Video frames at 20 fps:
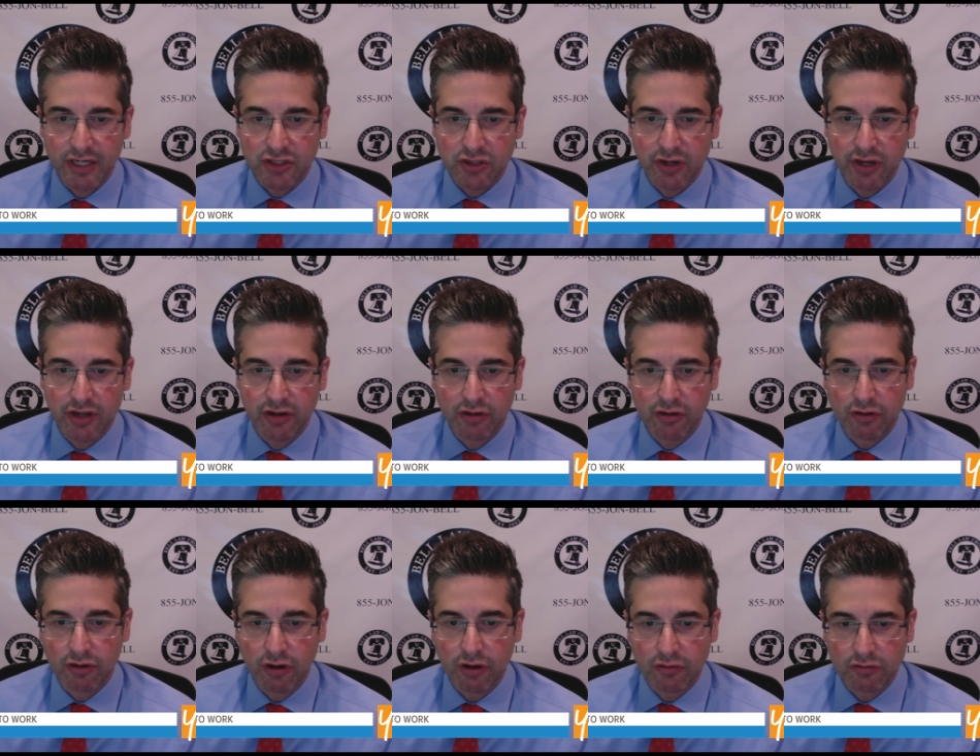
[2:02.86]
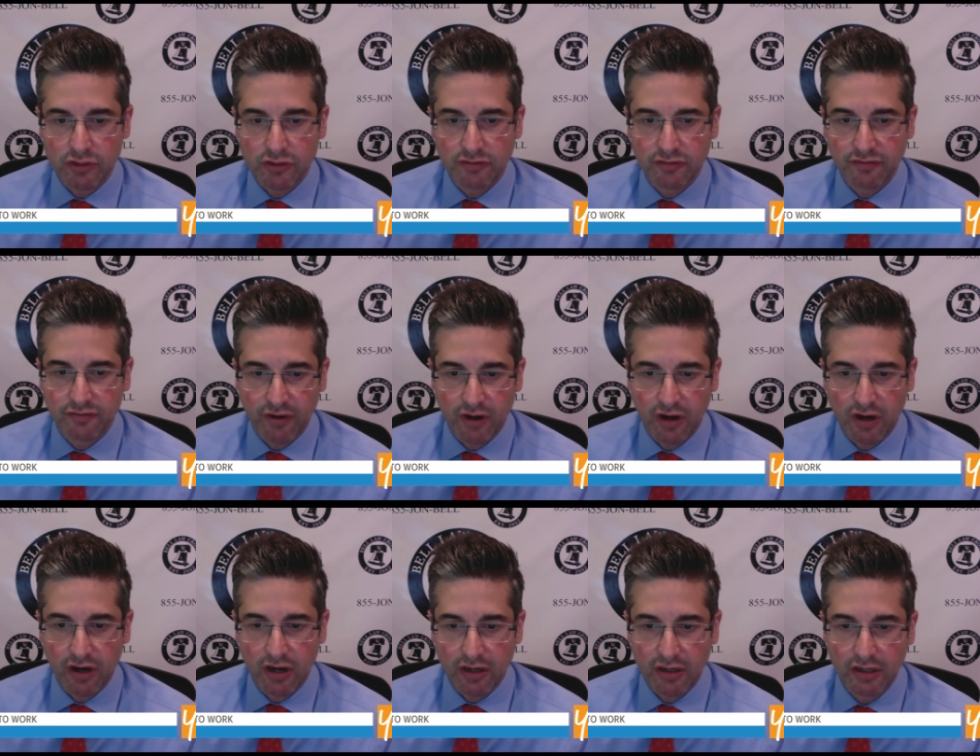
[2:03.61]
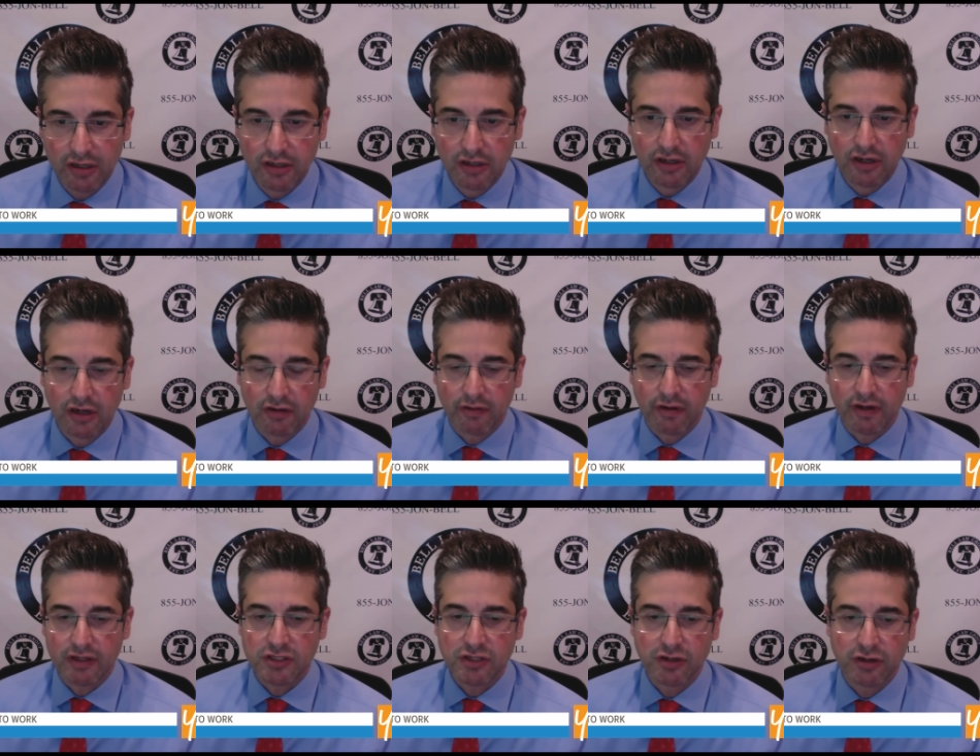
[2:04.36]
sure you don't go too far,
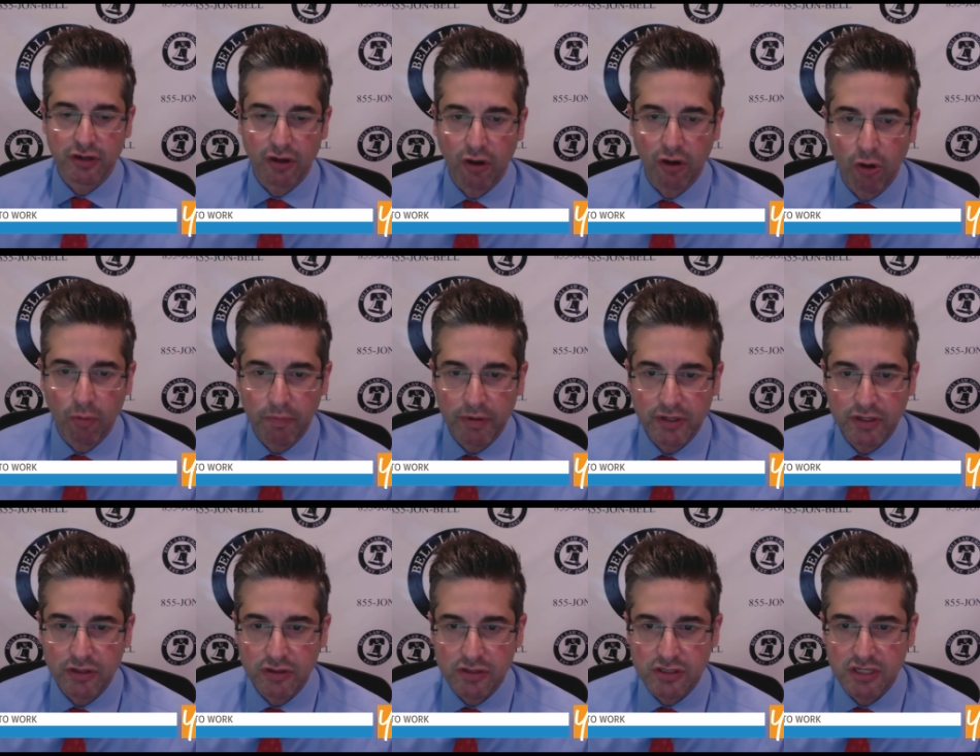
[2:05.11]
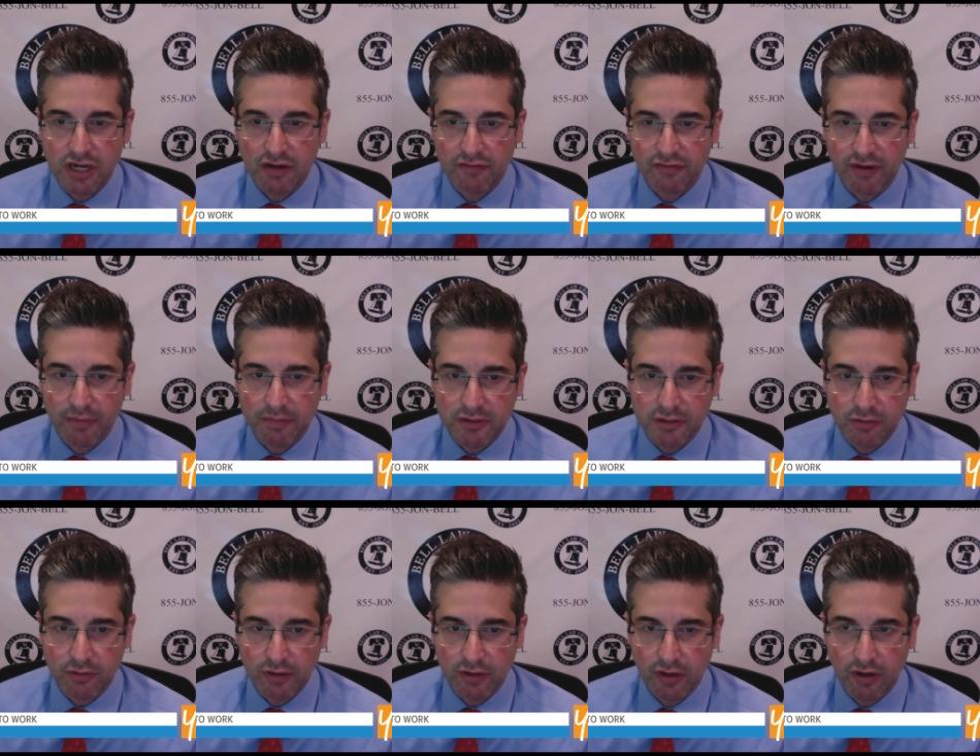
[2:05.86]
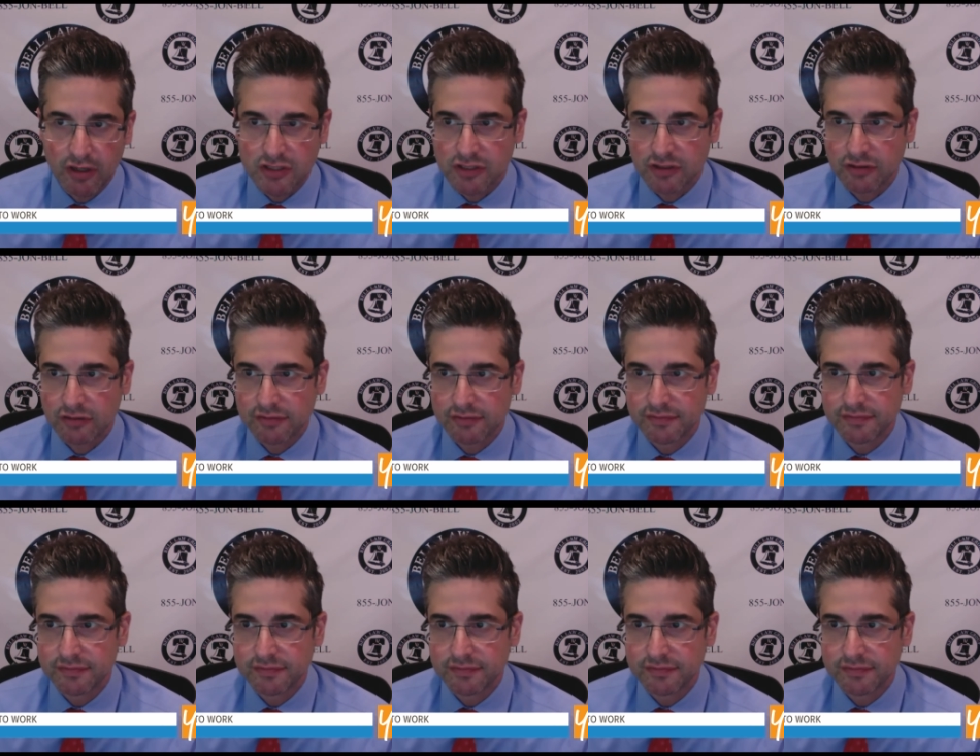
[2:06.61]
or else you're going to open yourself up to a lawsuit.